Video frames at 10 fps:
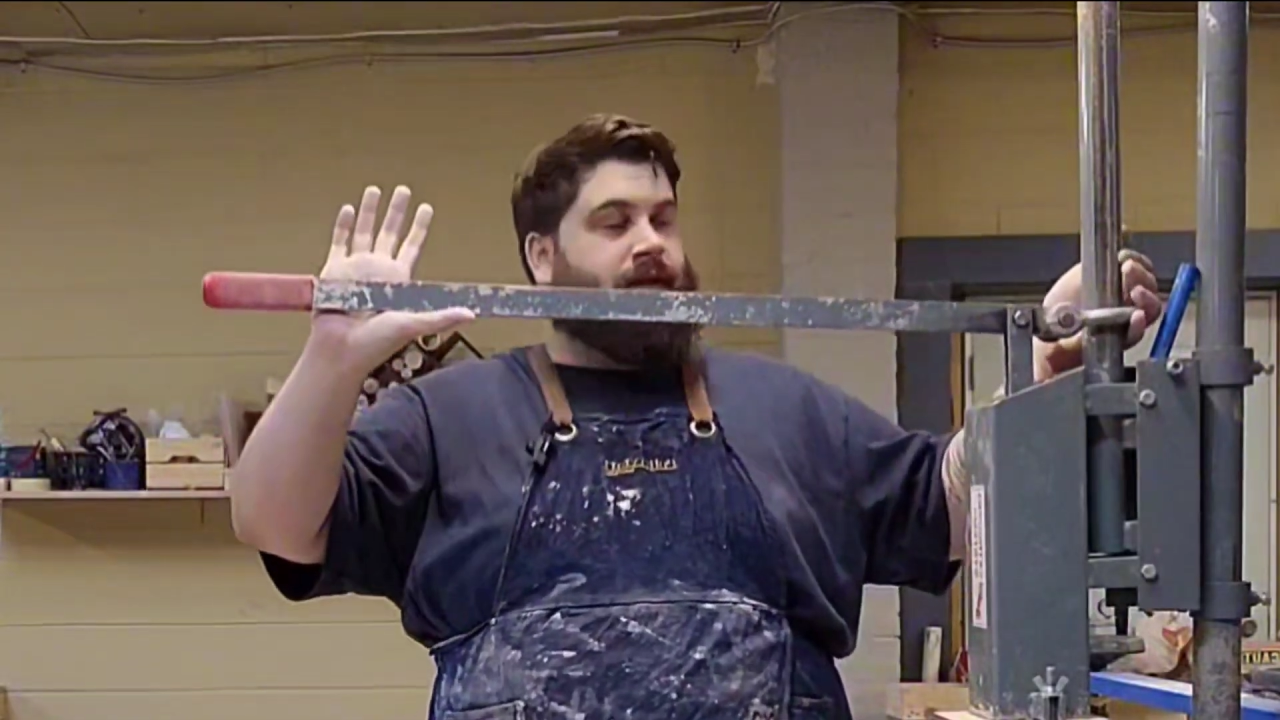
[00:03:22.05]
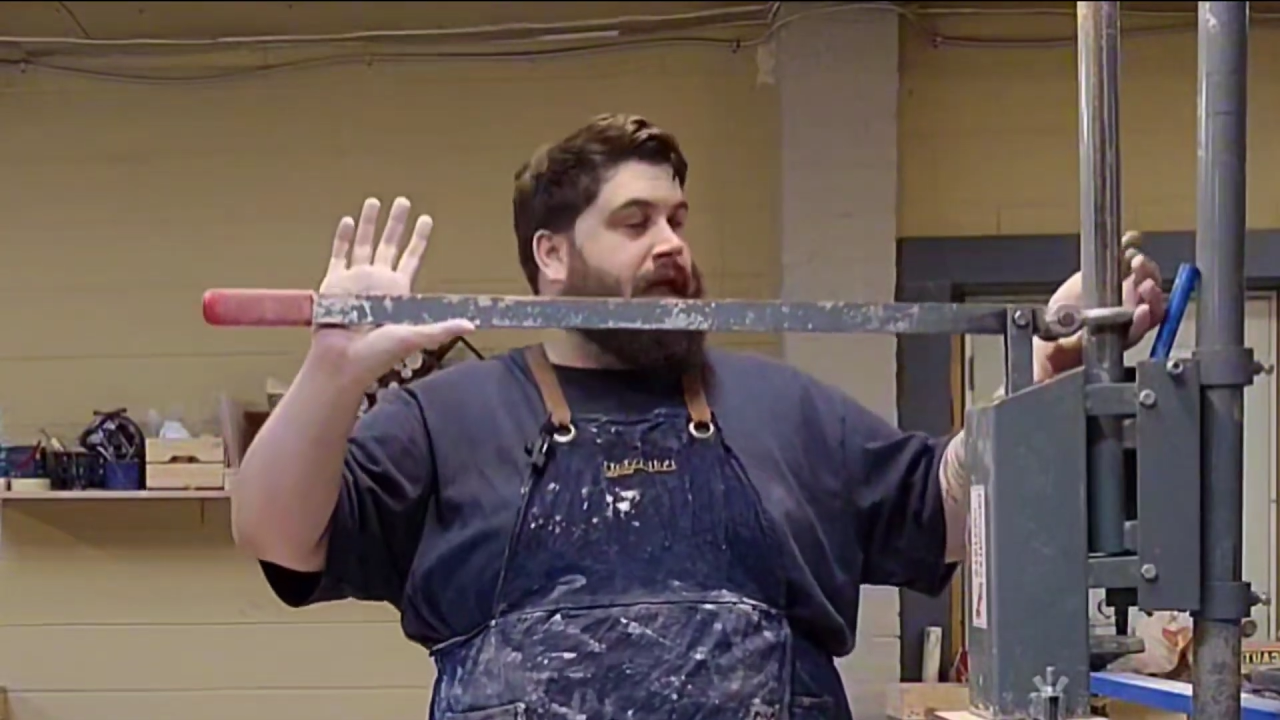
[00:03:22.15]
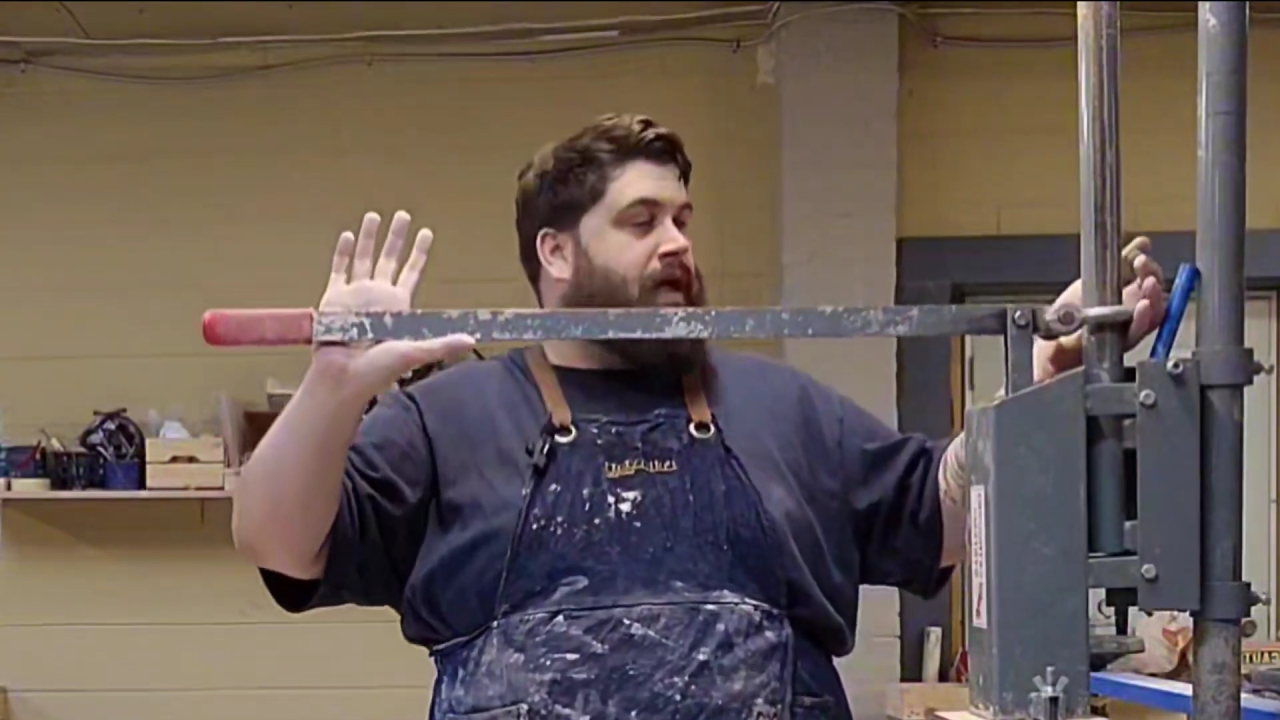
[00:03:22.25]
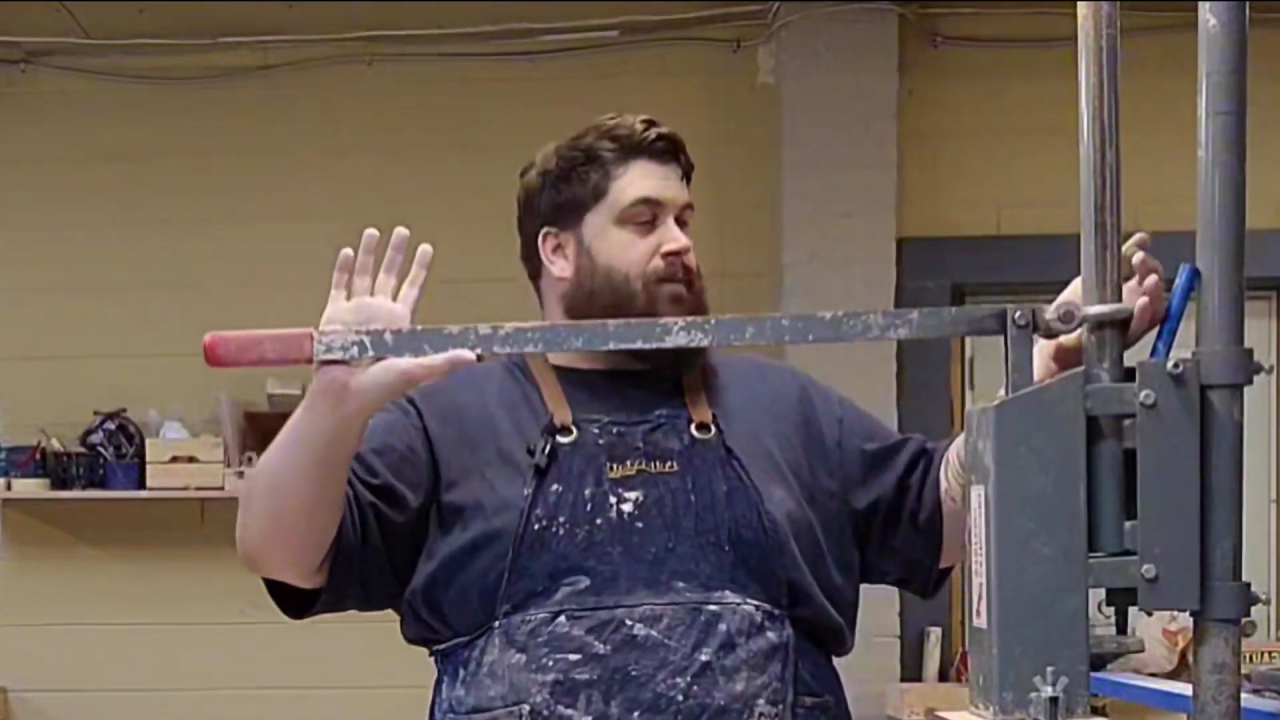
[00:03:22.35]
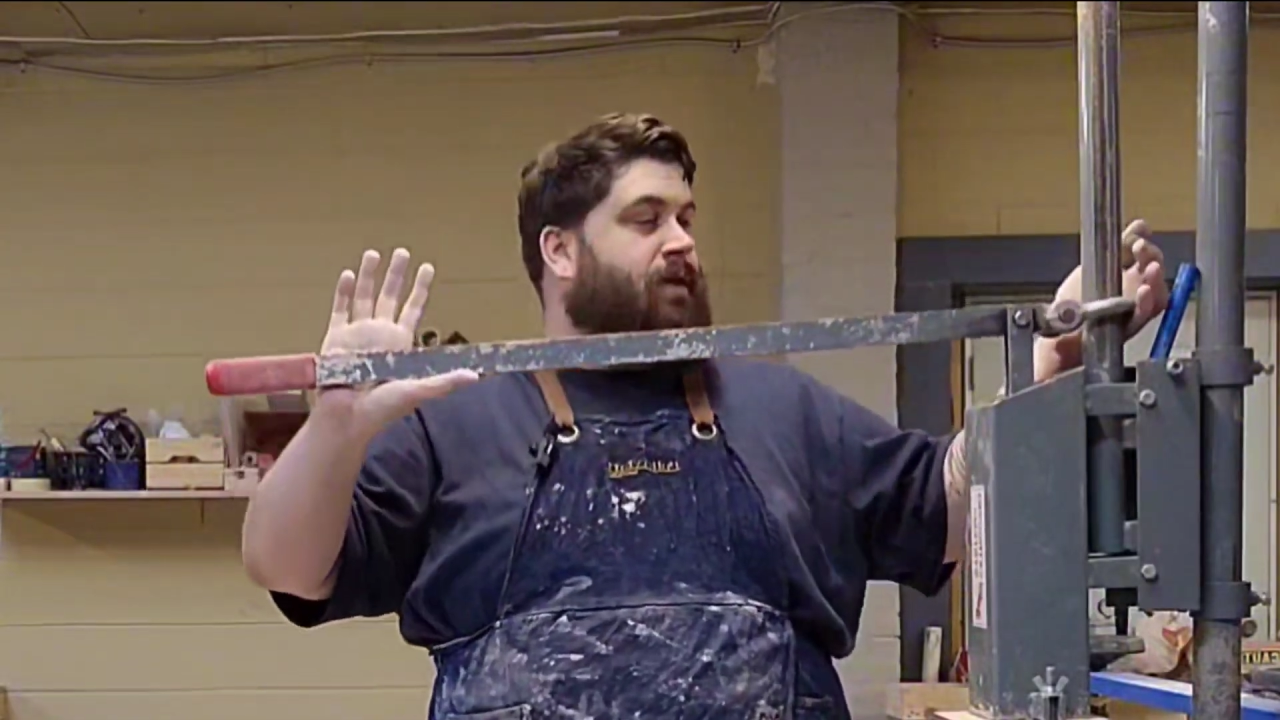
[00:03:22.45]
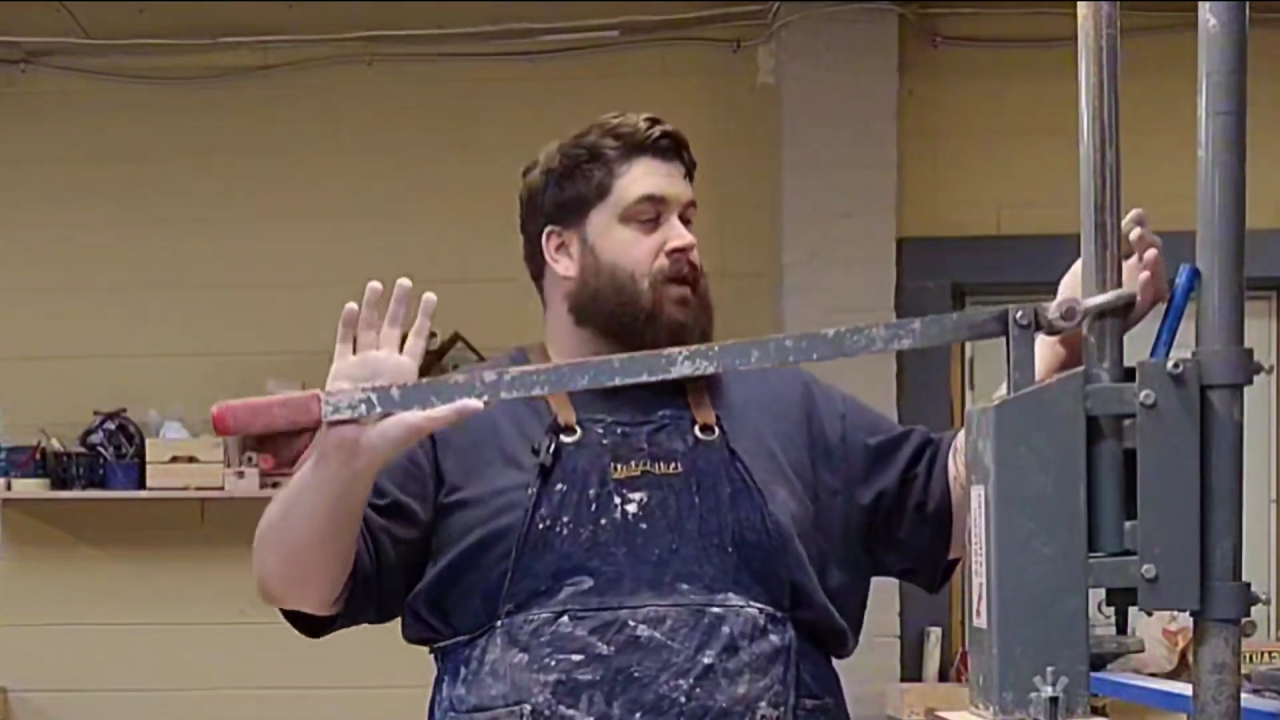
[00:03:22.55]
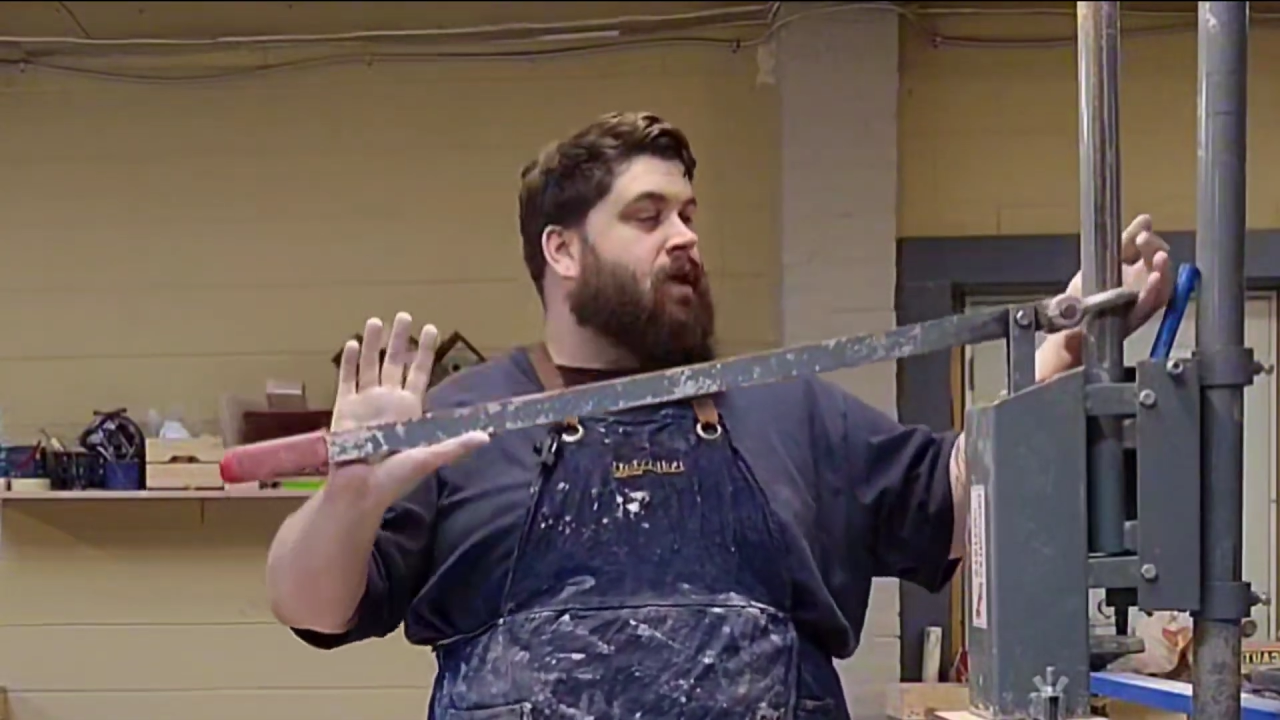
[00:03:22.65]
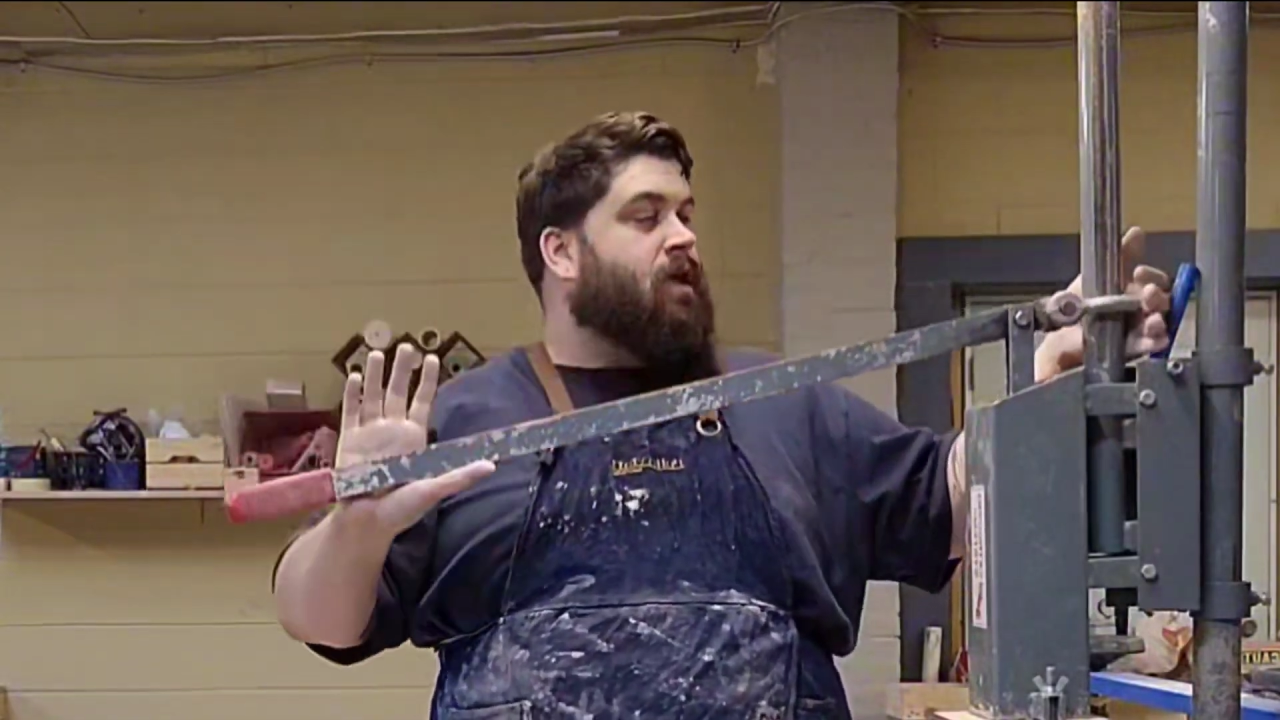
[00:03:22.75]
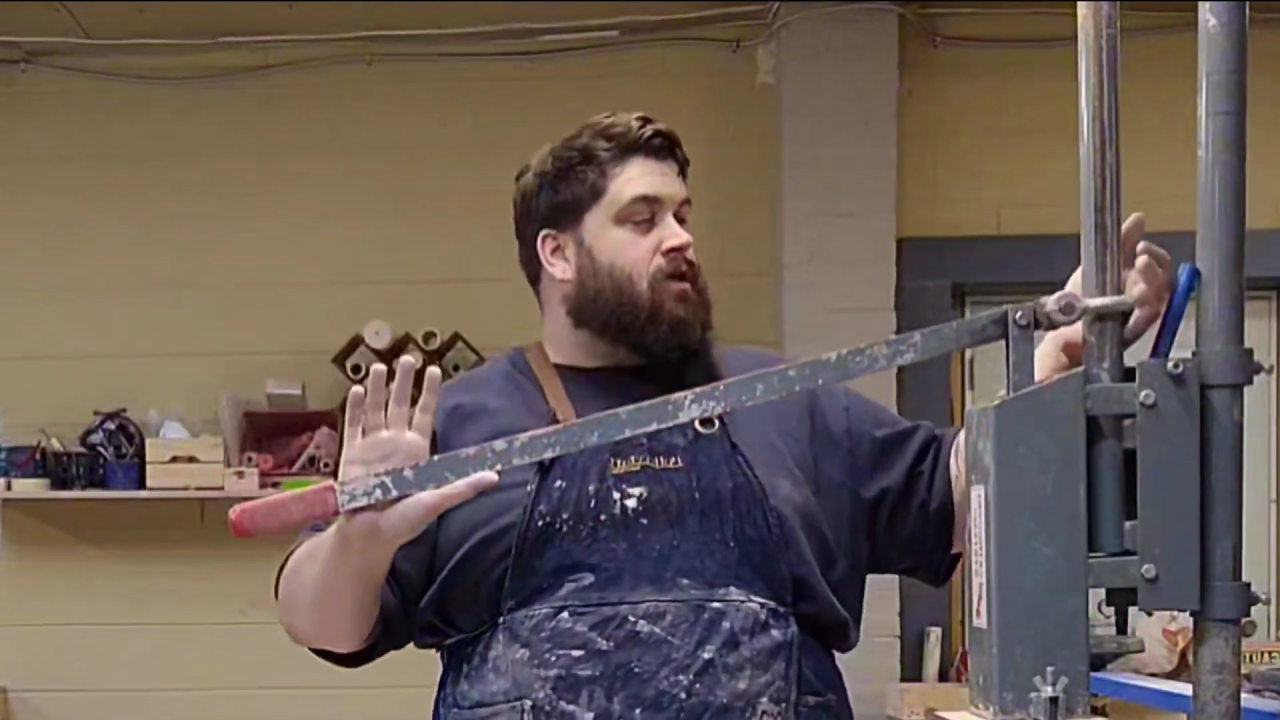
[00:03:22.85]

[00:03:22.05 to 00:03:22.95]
happening.